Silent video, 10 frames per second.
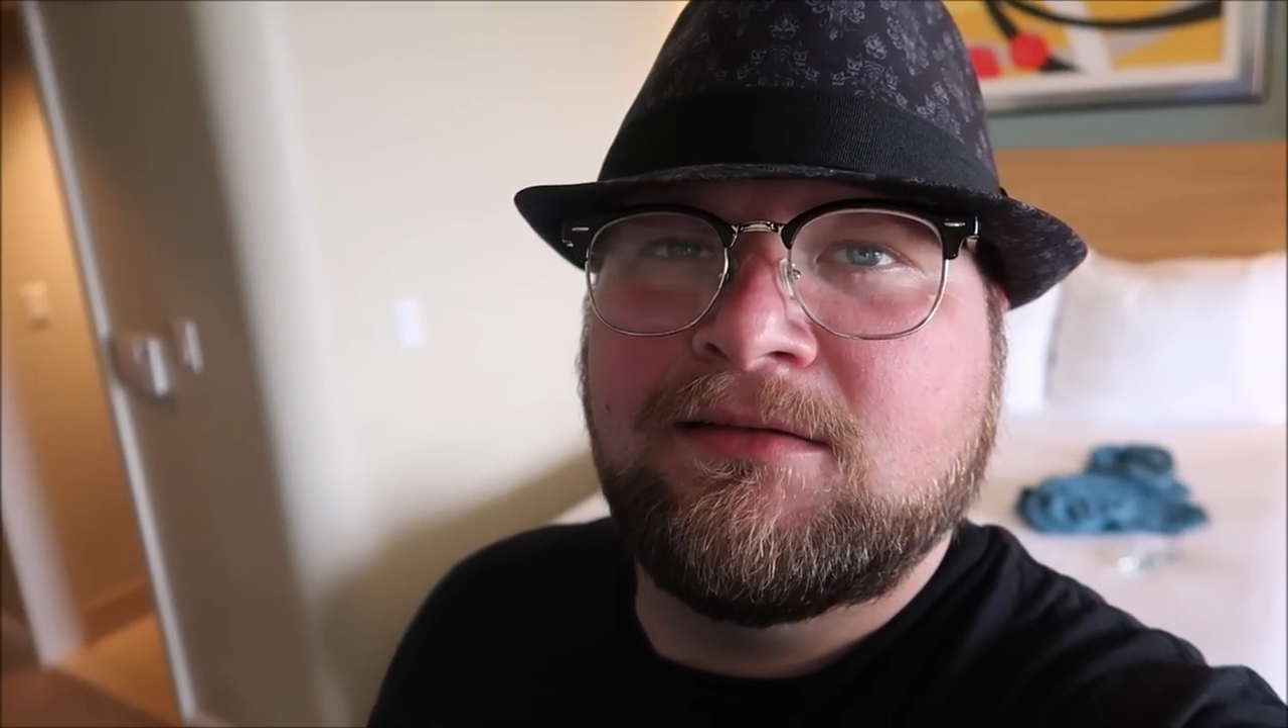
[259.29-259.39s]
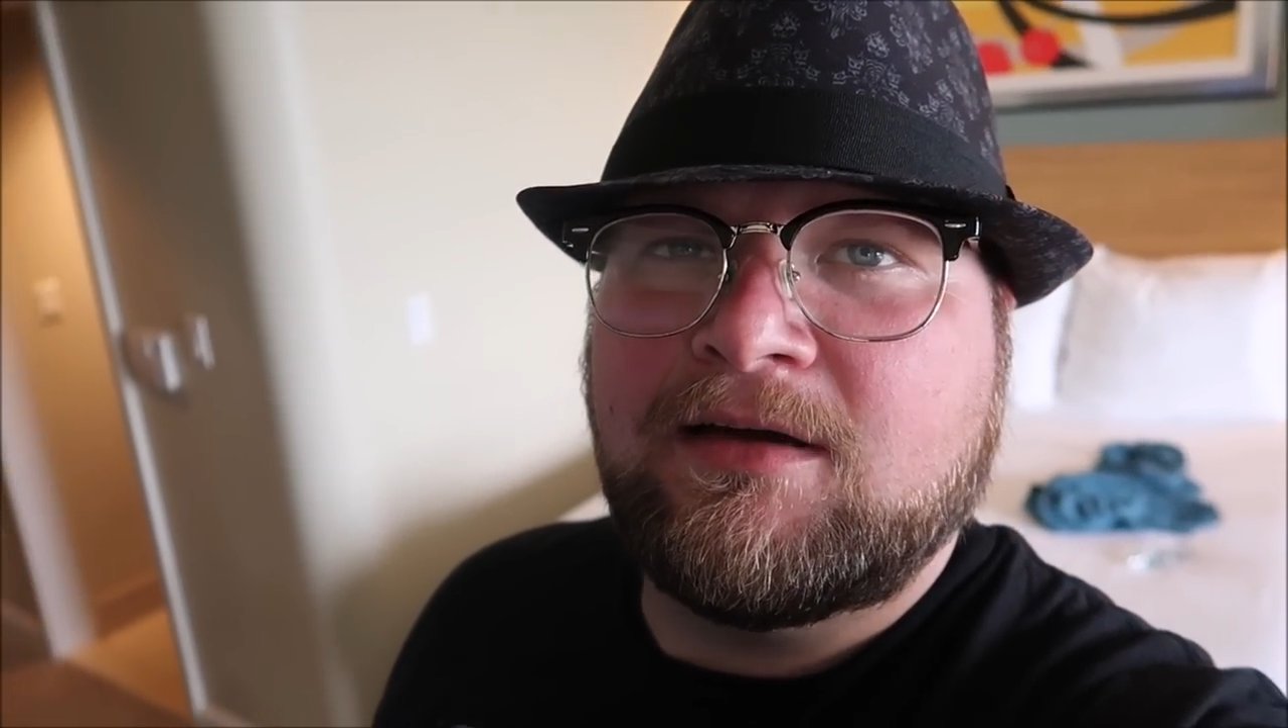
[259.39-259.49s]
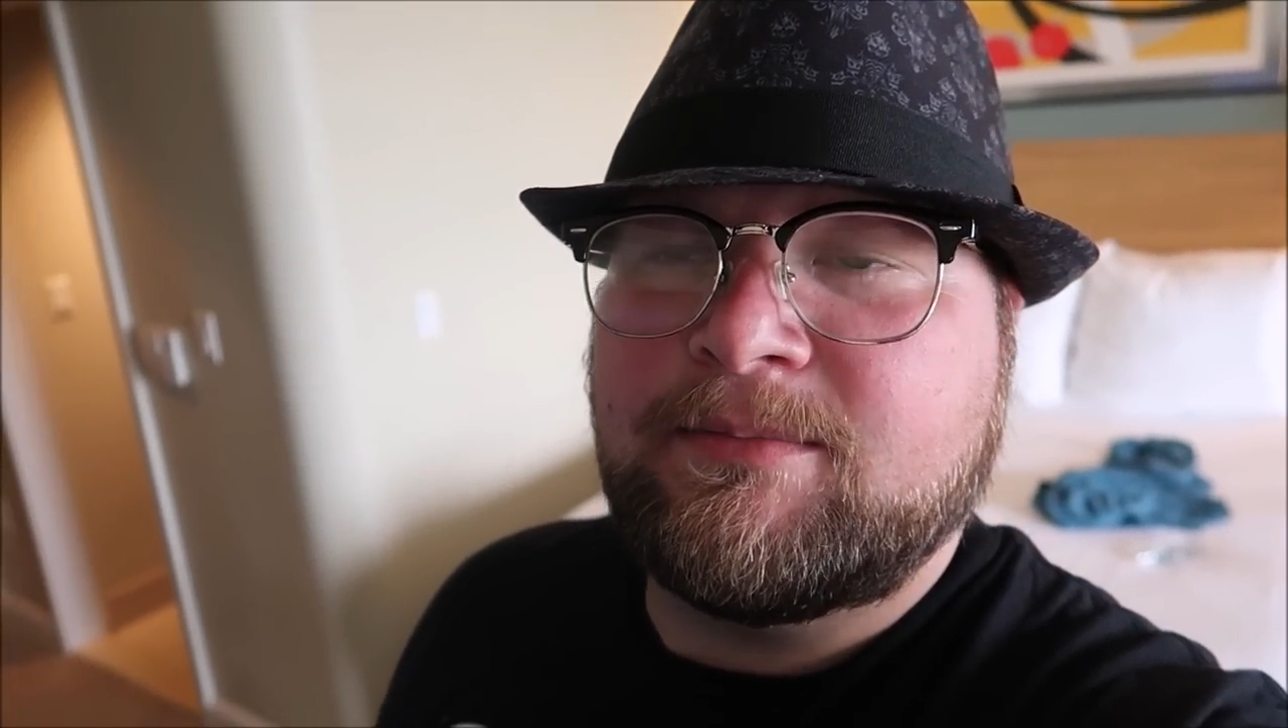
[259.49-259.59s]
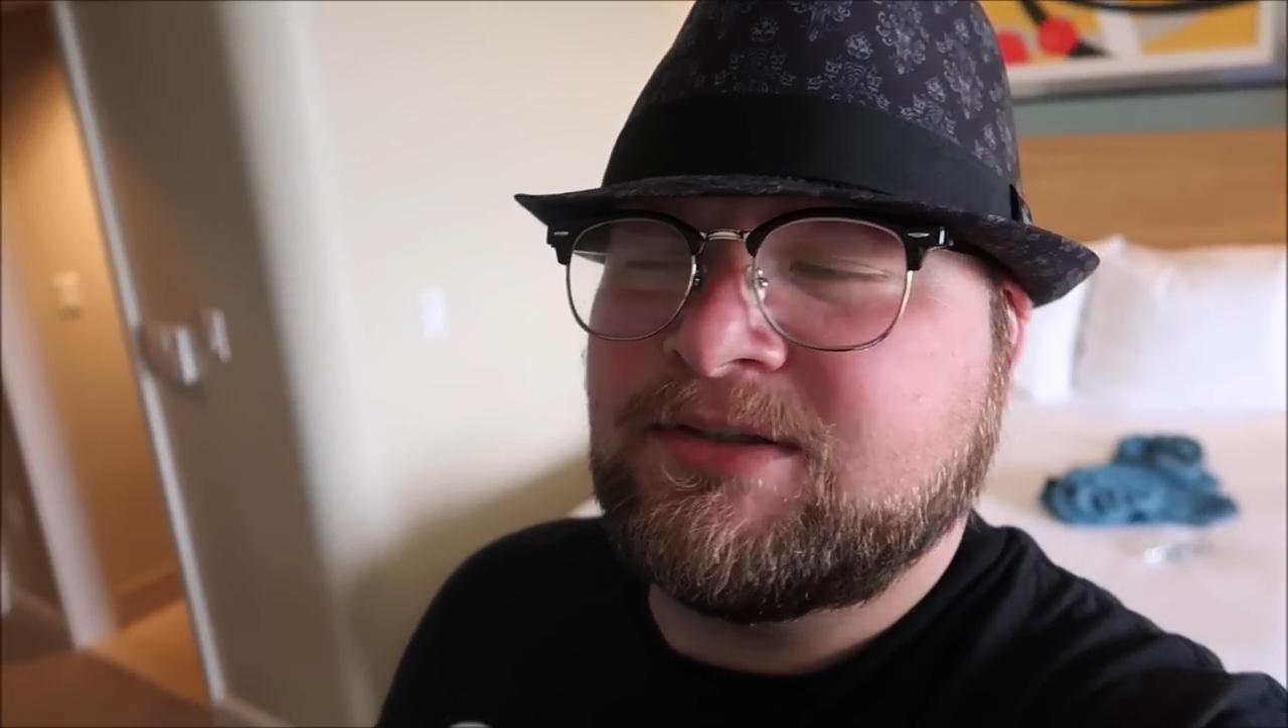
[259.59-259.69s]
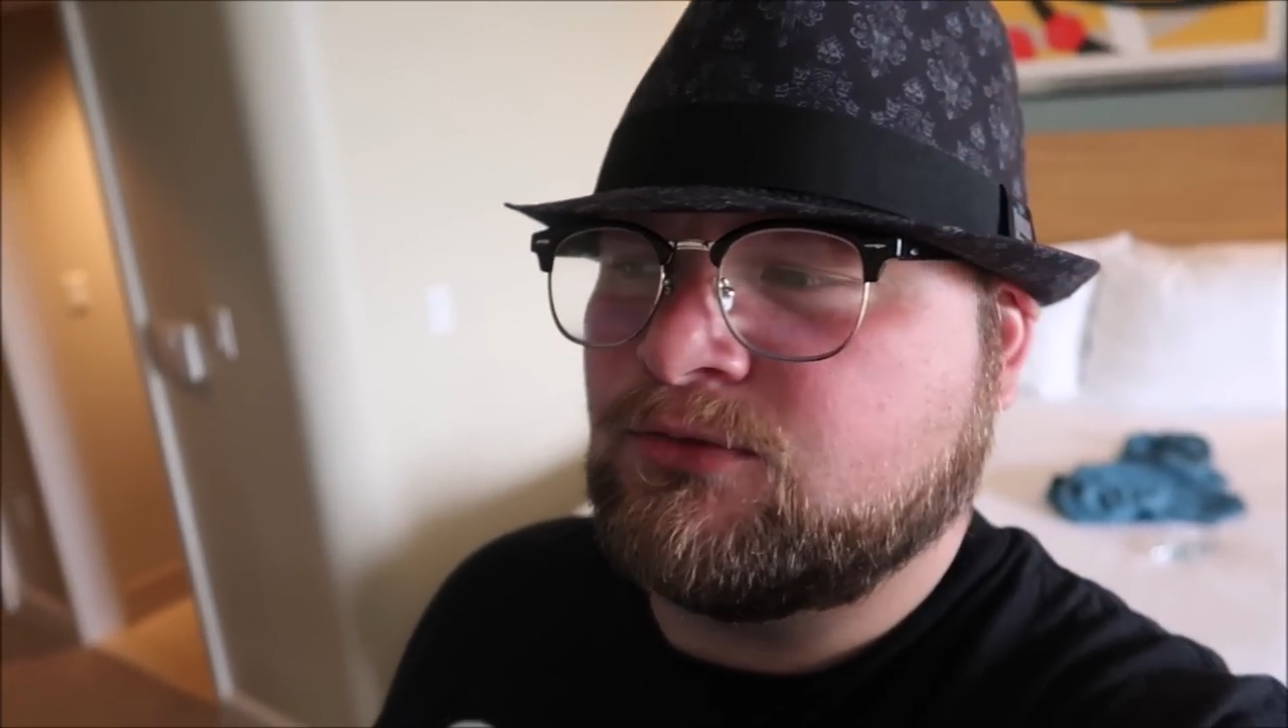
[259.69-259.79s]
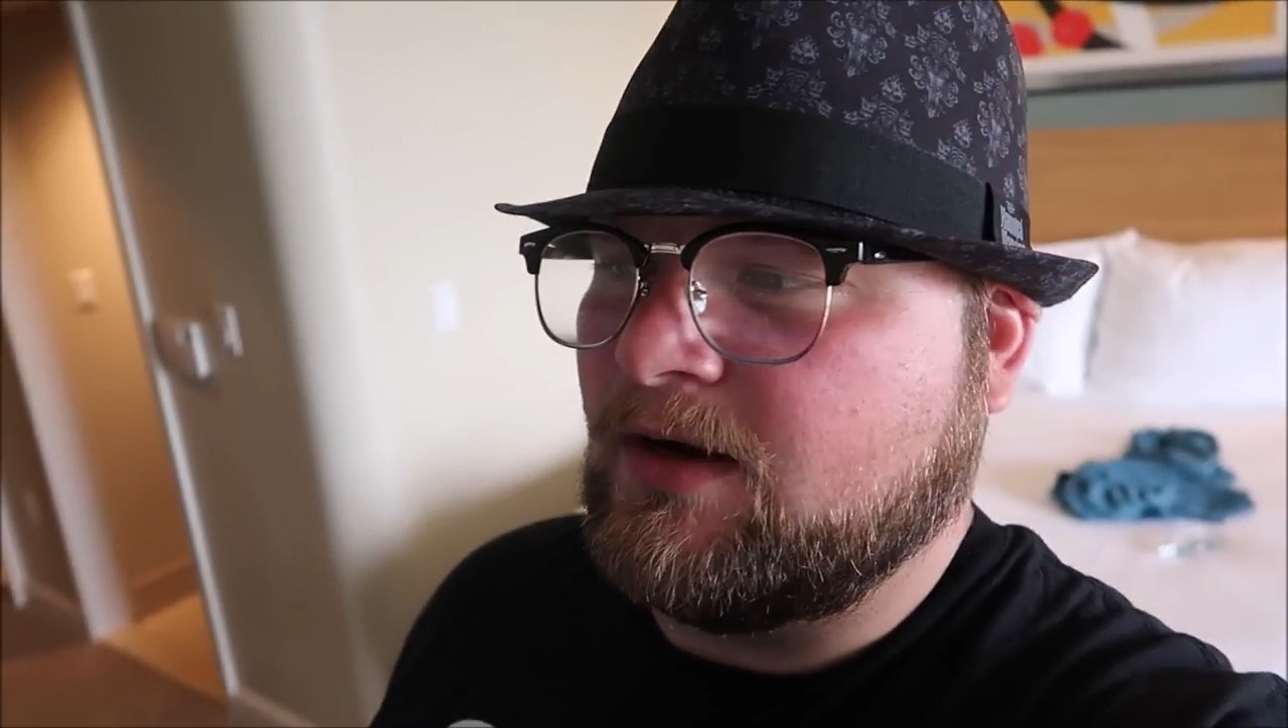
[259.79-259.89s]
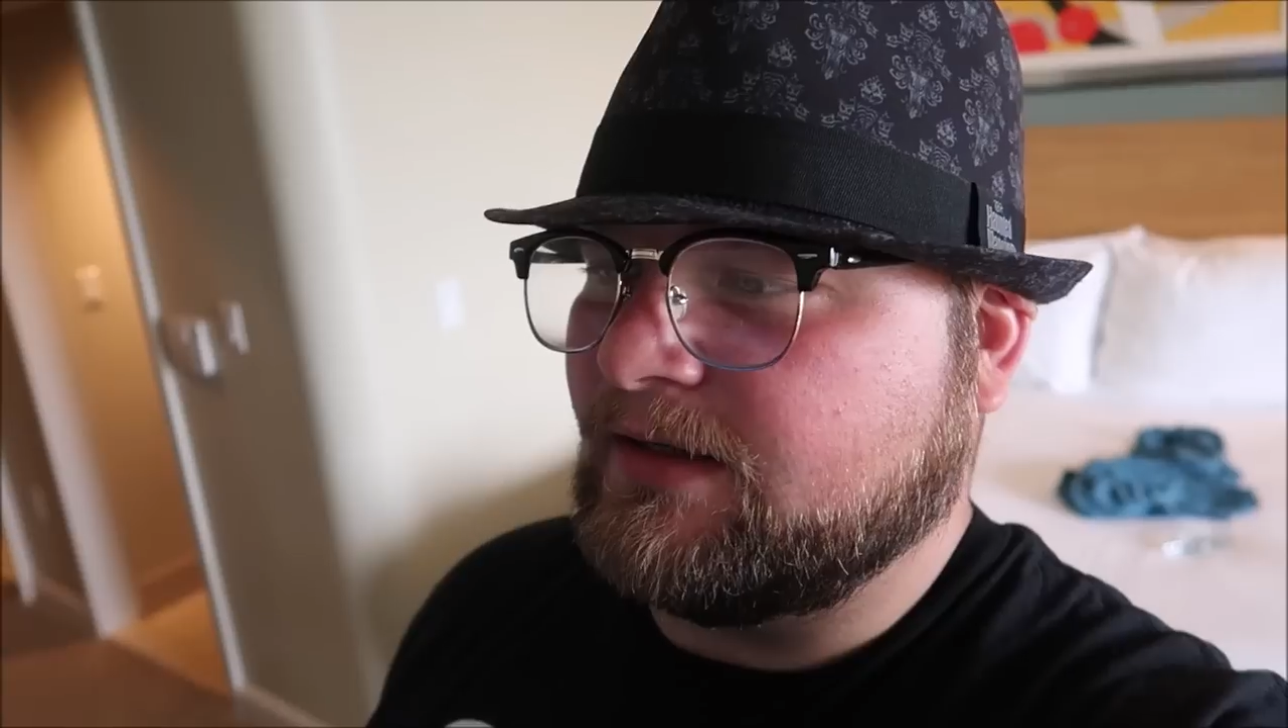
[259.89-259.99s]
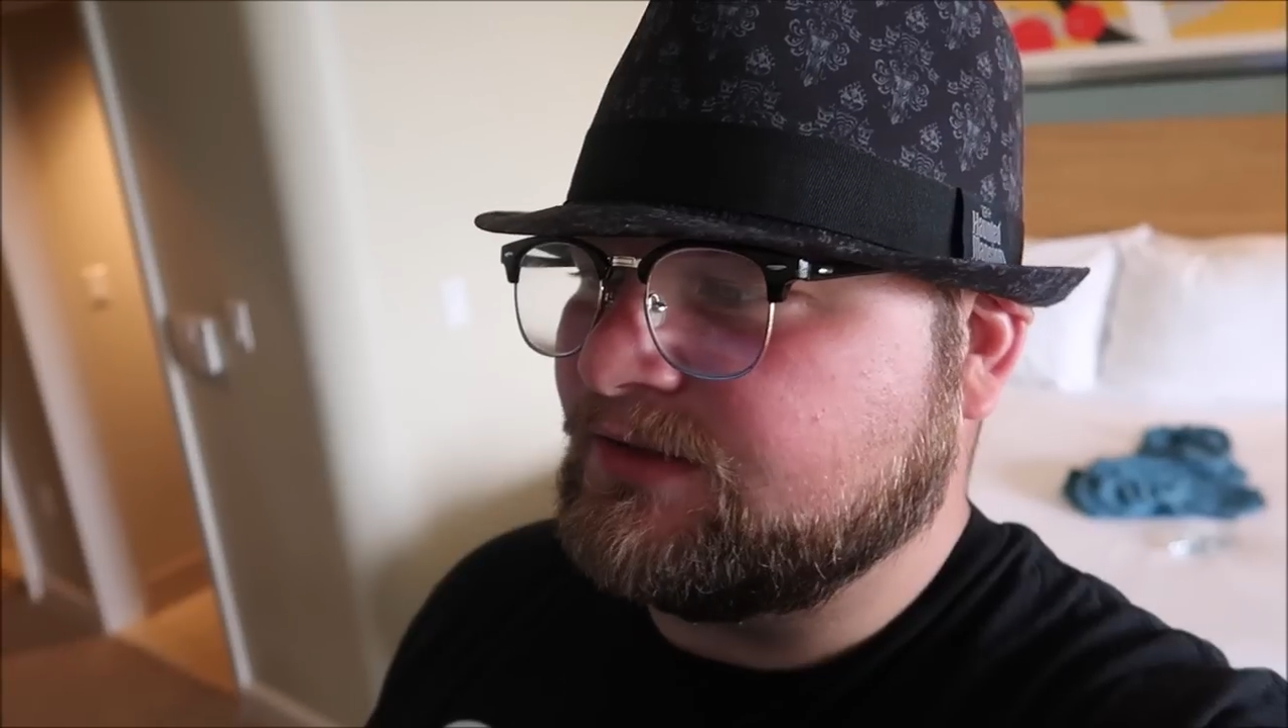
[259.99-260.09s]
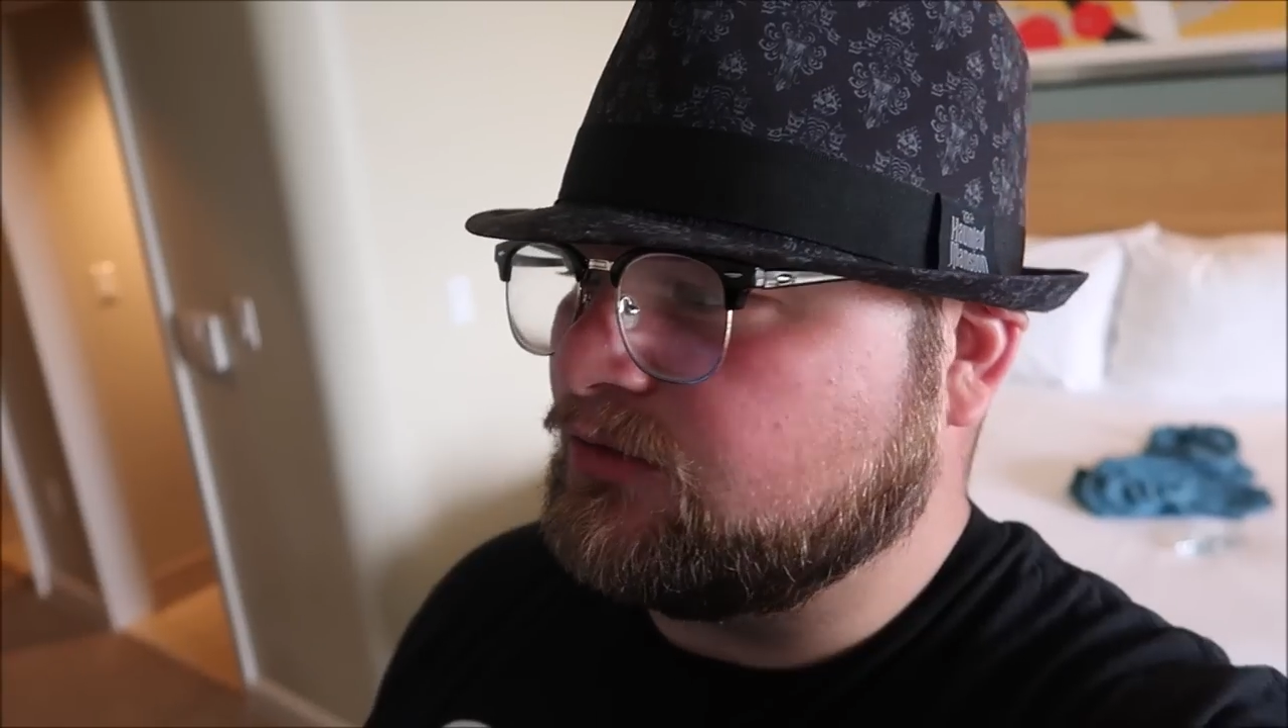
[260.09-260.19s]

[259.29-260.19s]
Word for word: I miss riding